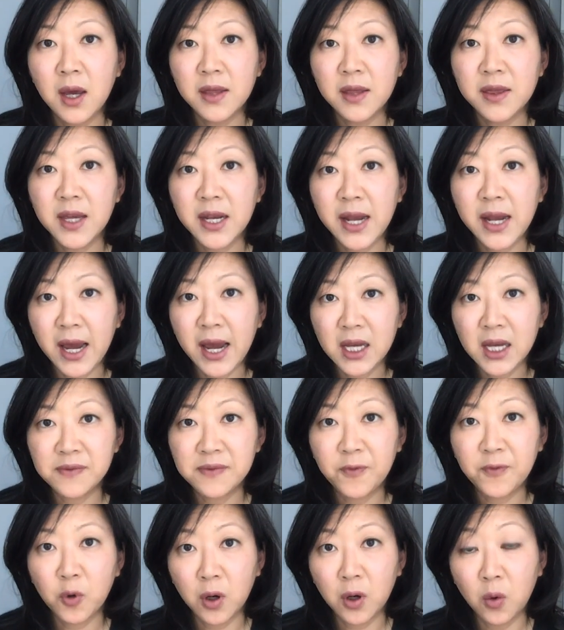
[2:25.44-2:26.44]
then asks
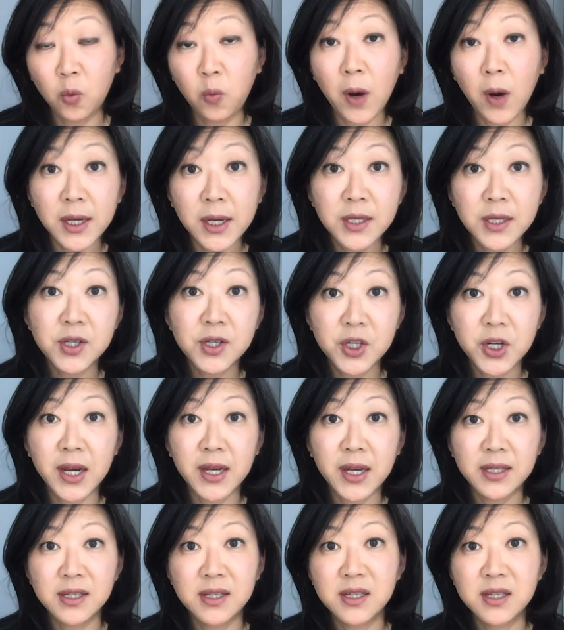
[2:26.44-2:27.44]
for a rice
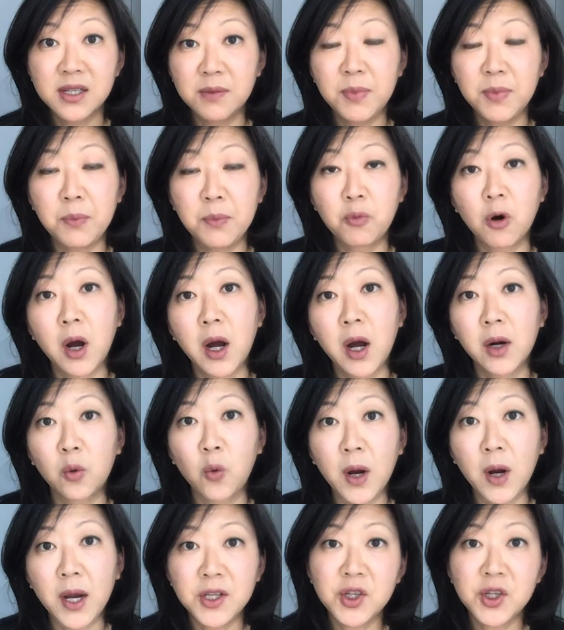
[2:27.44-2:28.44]
chest to be brought. A
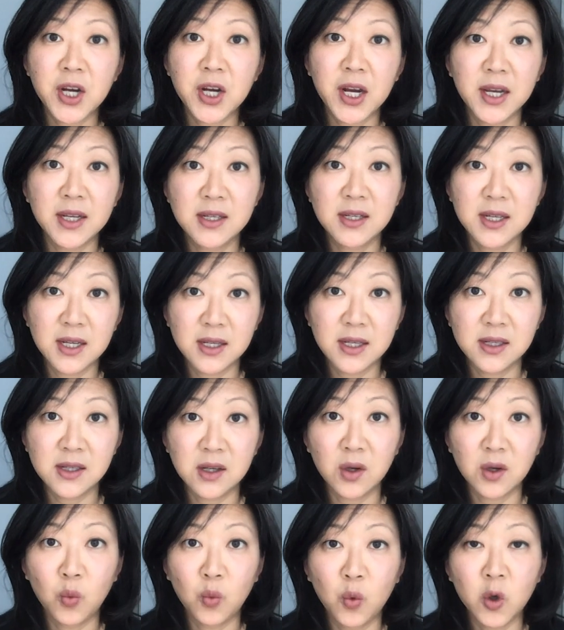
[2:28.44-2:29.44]
rice chest is
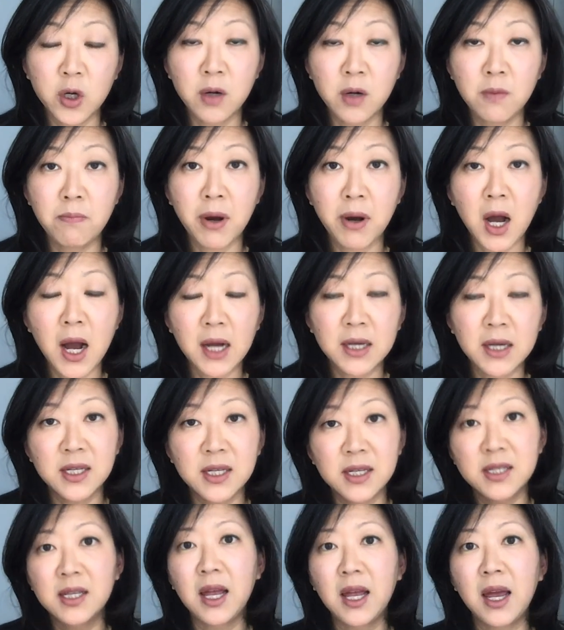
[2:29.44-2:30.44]
a wooden box,
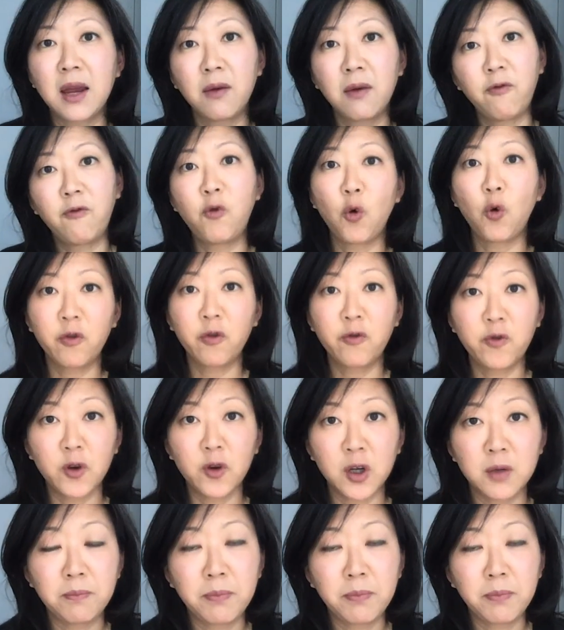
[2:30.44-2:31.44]
it's like four
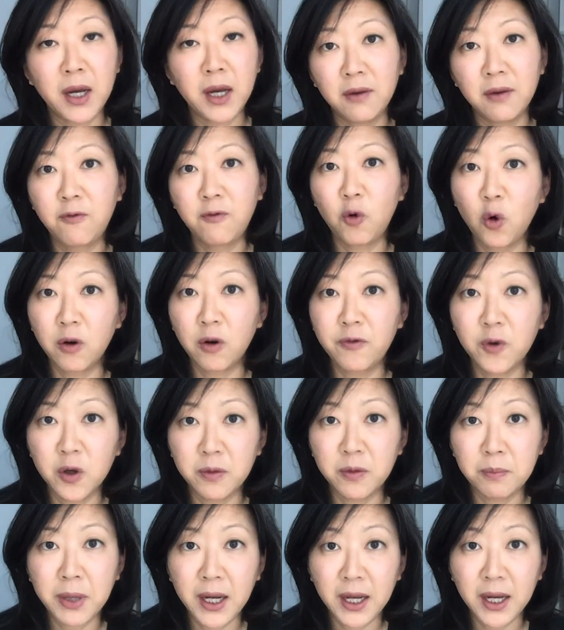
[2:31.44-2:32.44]
foot by four
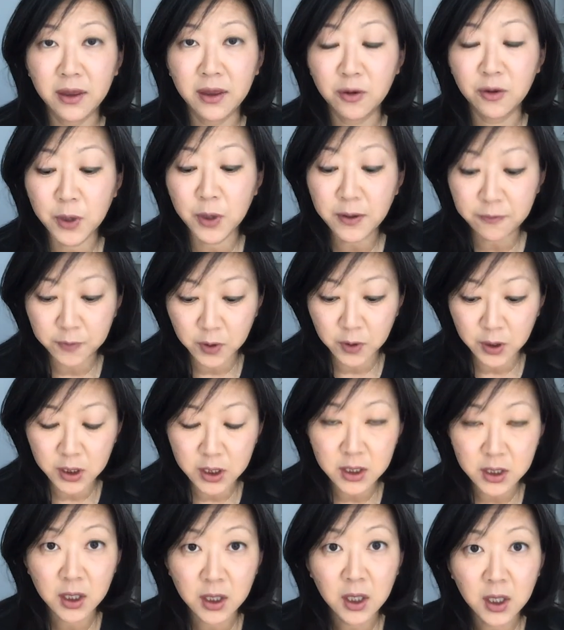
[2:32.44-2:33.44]
foot by three
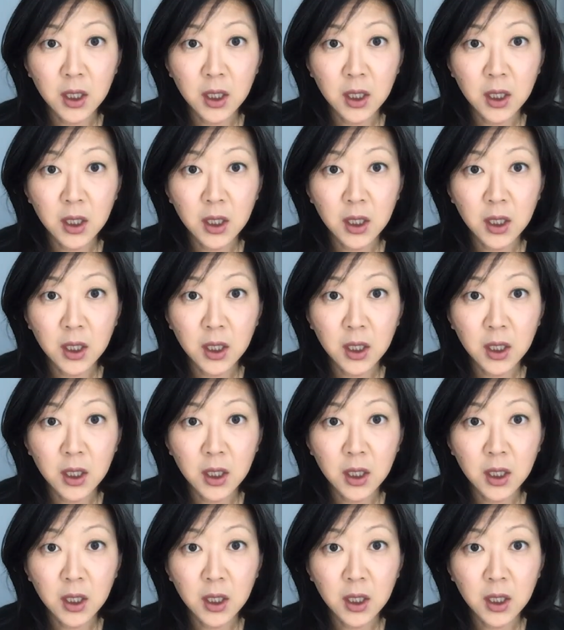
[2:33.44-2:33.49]
foot.